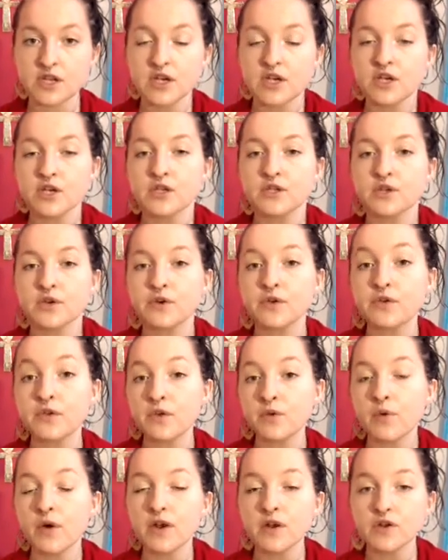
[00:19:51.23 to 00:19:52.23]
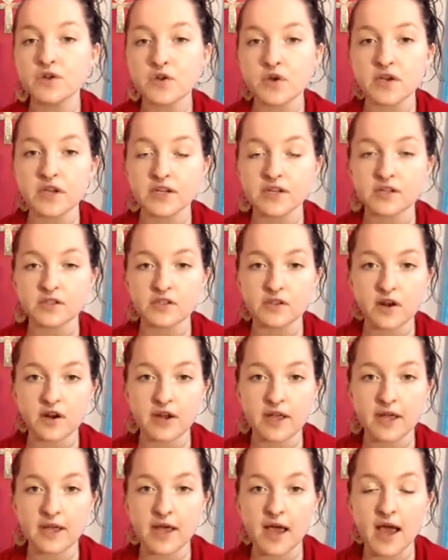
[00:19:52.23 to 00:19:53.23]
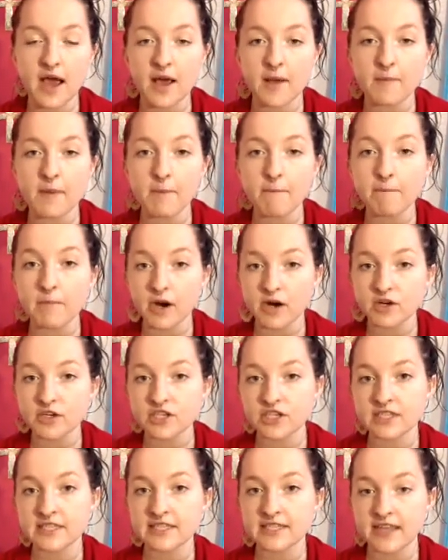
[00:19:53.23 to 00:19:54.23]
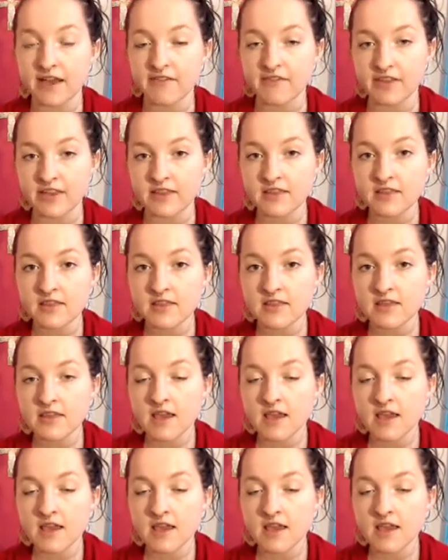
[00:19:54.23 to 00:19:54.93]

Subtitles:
So if you want to join us starting March 7th